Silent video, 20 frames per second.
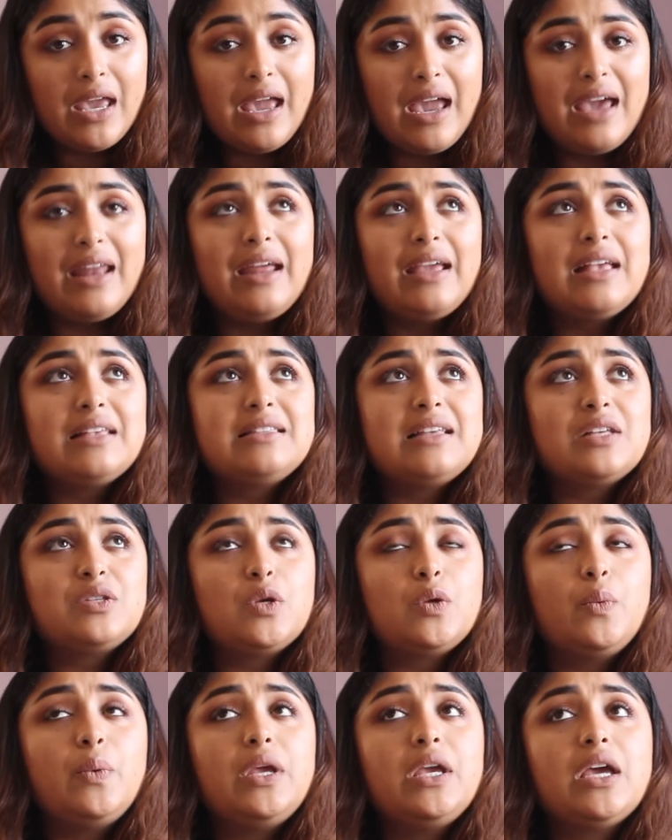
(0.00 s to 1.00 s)
And I guess that's
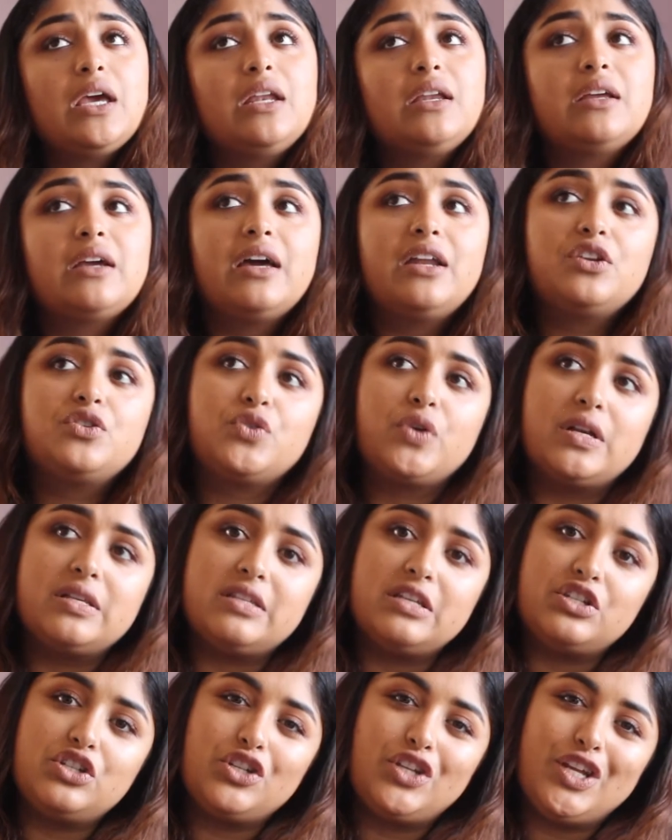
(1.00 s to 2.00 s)
when we can kind of
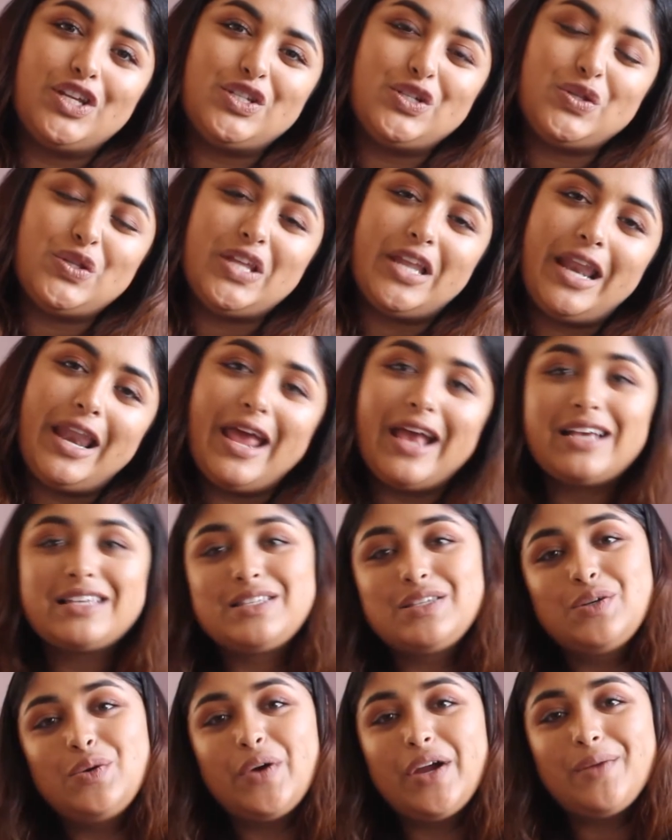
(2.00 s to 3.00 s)
transition into the
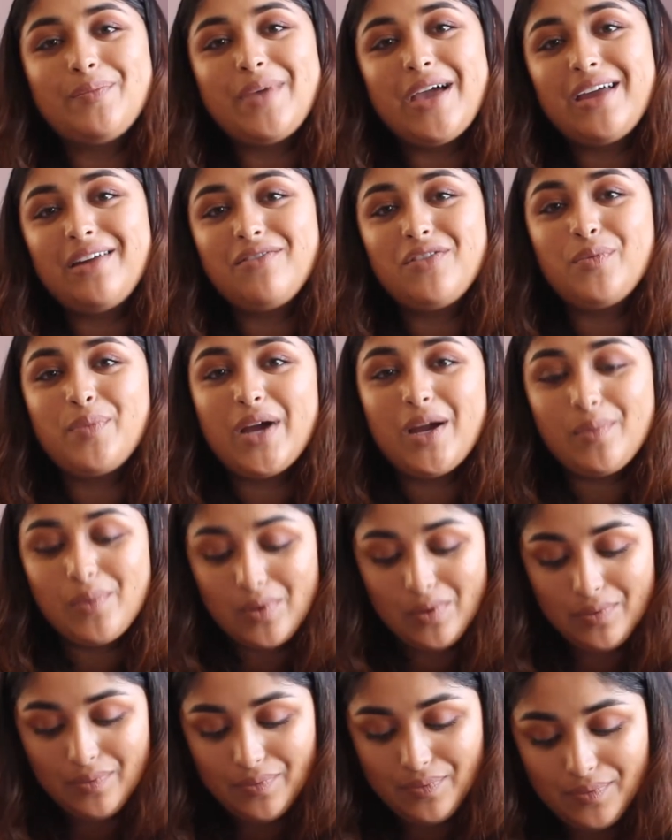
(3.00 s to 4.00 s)
next great man of the
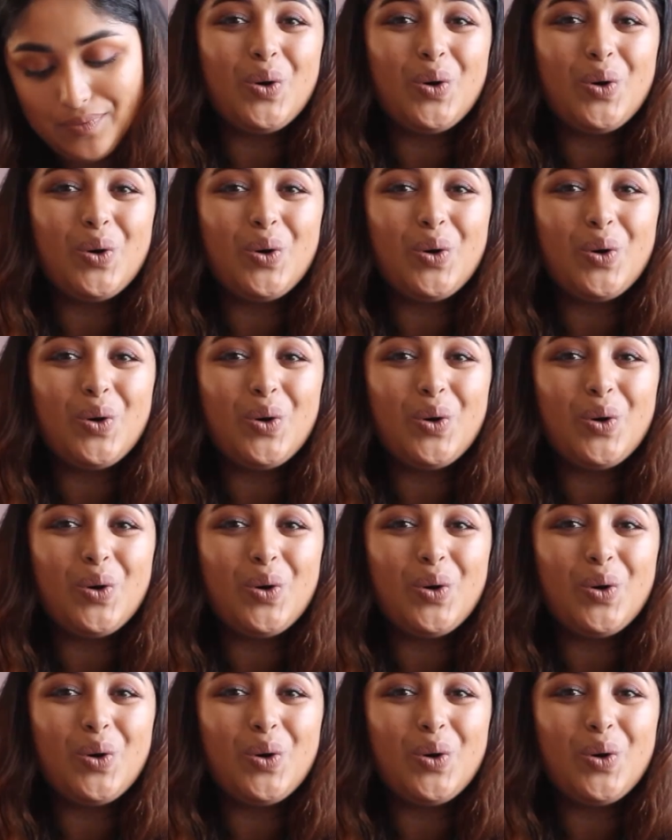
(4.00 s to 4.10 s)
Bible.